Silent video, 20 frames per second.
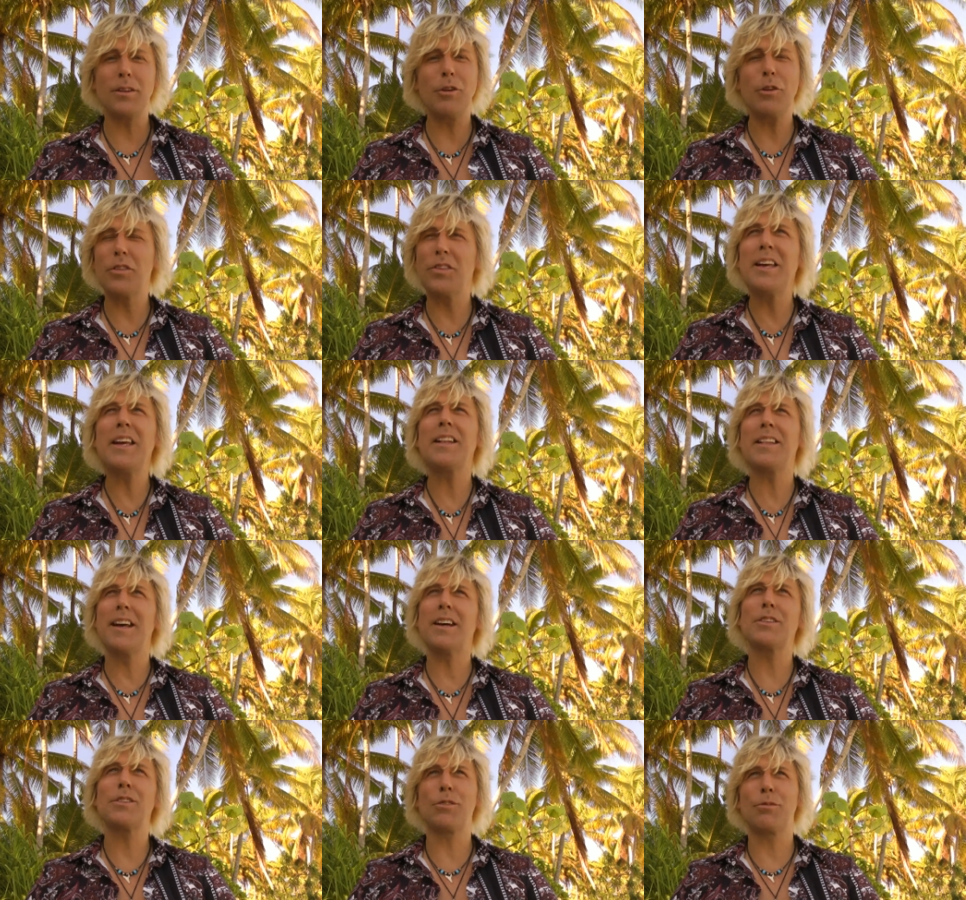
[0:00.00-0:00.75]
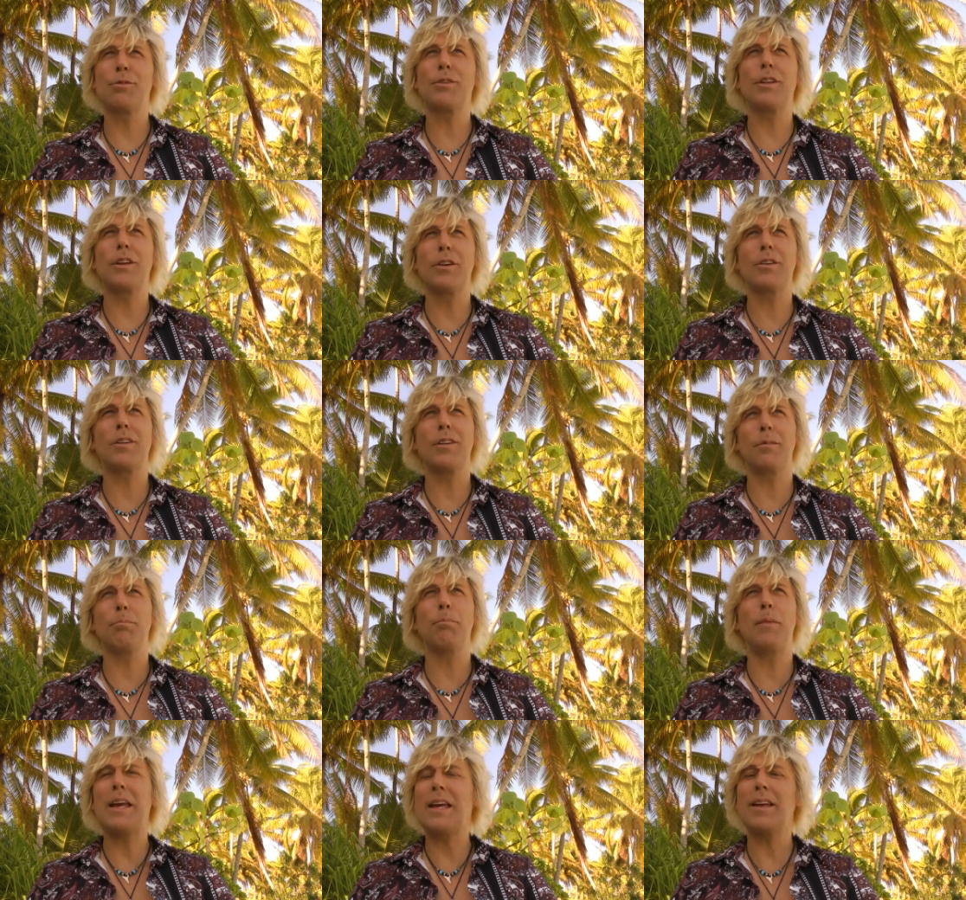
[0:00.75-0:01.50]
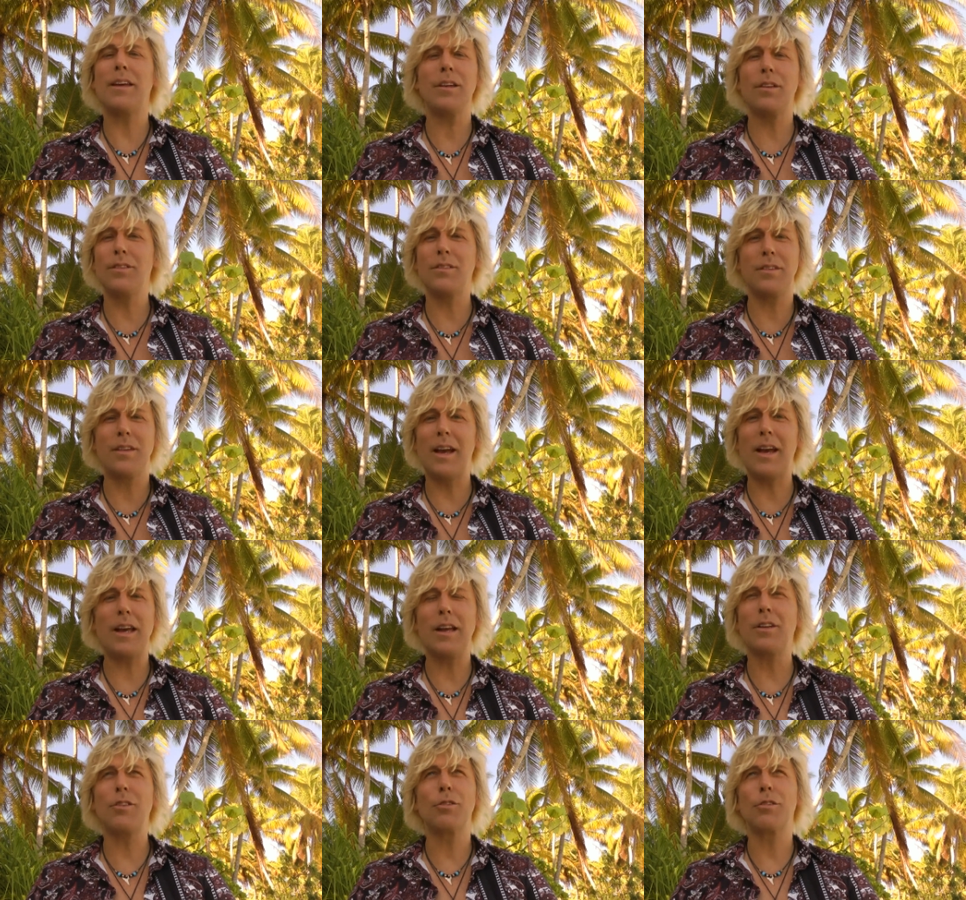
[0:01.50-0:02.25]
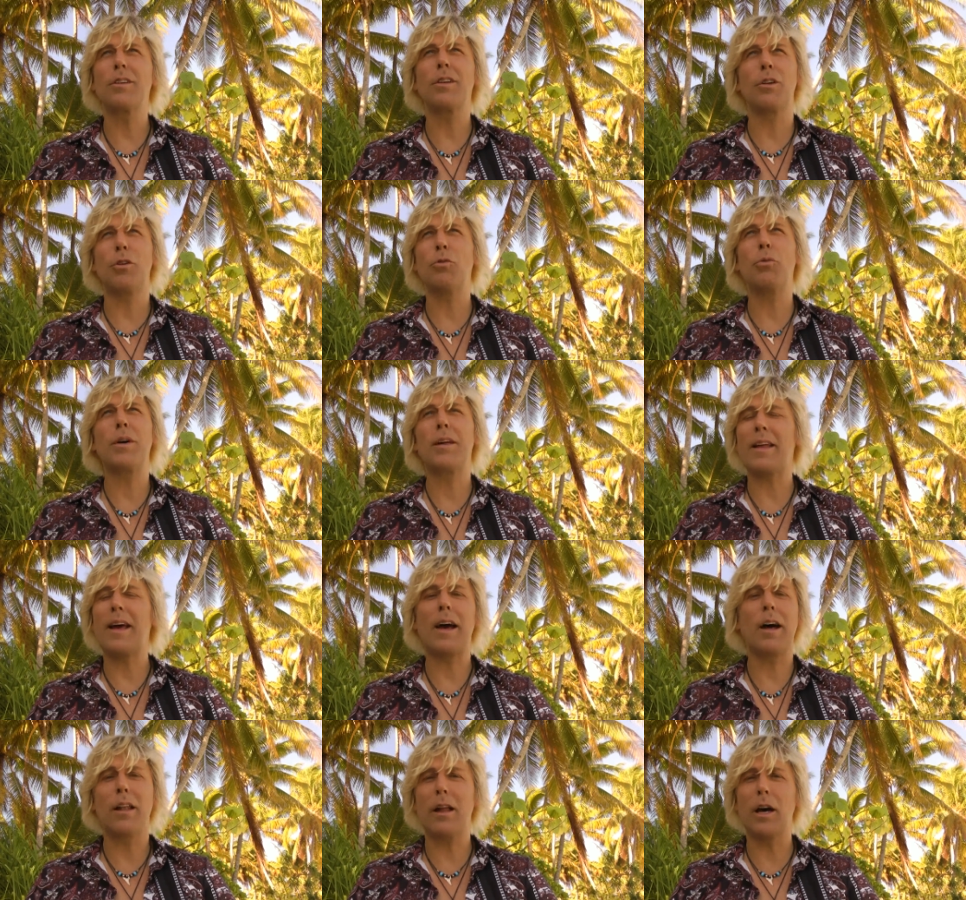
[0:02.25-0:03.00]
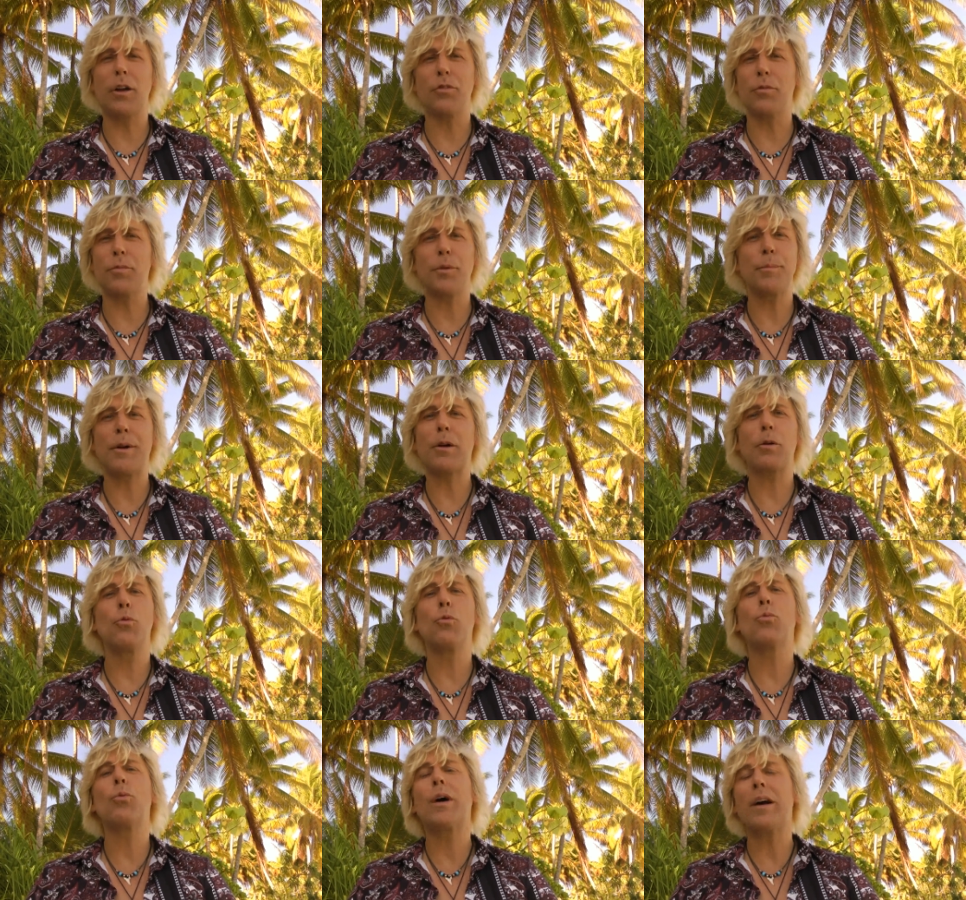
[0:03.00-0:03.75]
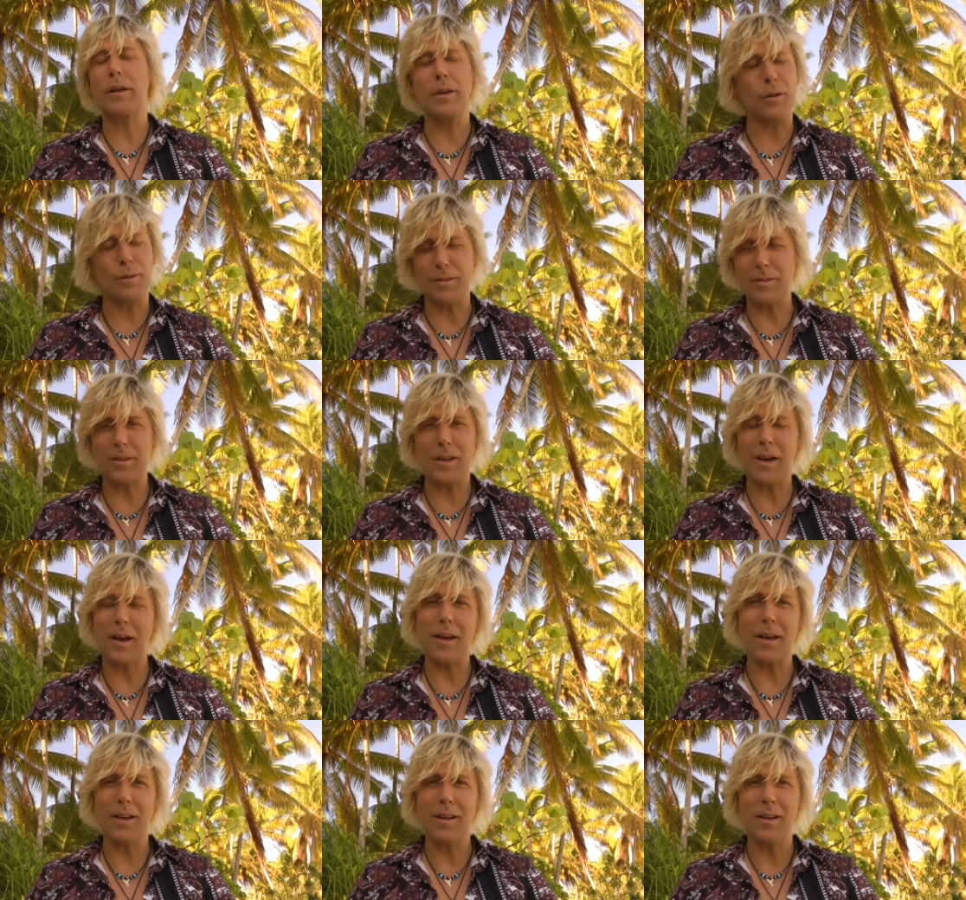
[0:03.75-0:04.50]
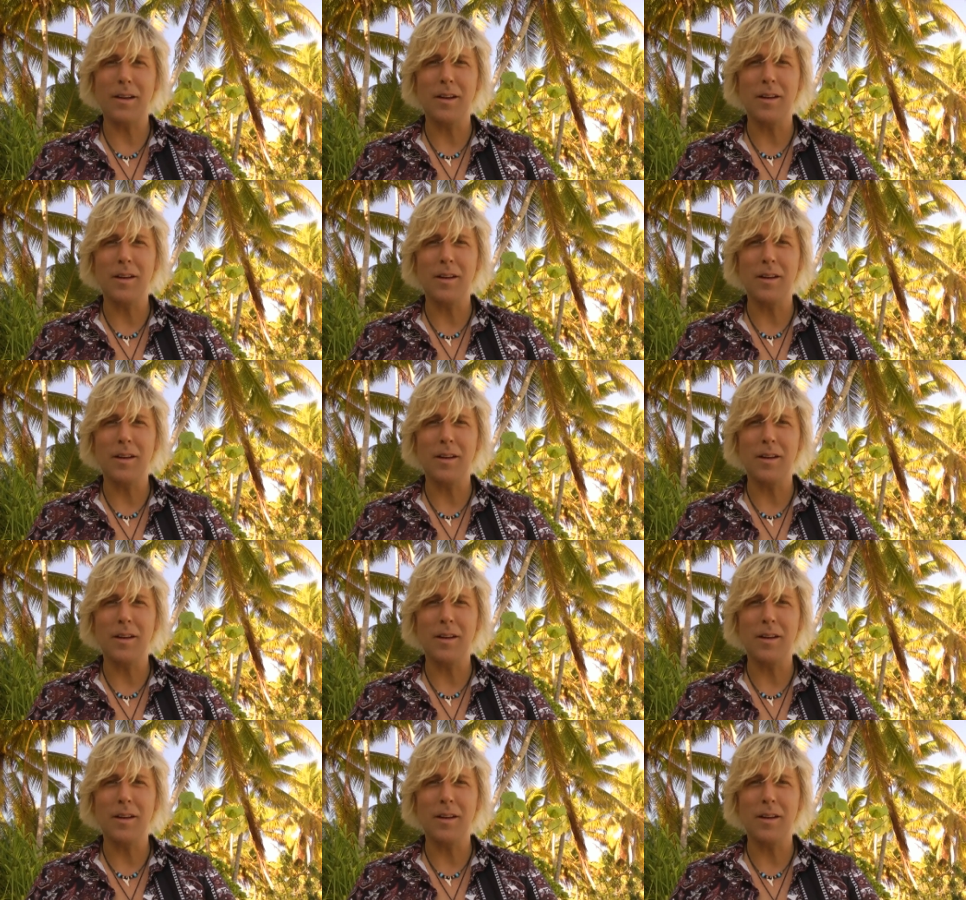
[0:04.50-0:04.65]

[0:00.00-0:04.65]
You think that's really going to make his day? You're going to annoy the hell out of him no matter what you say.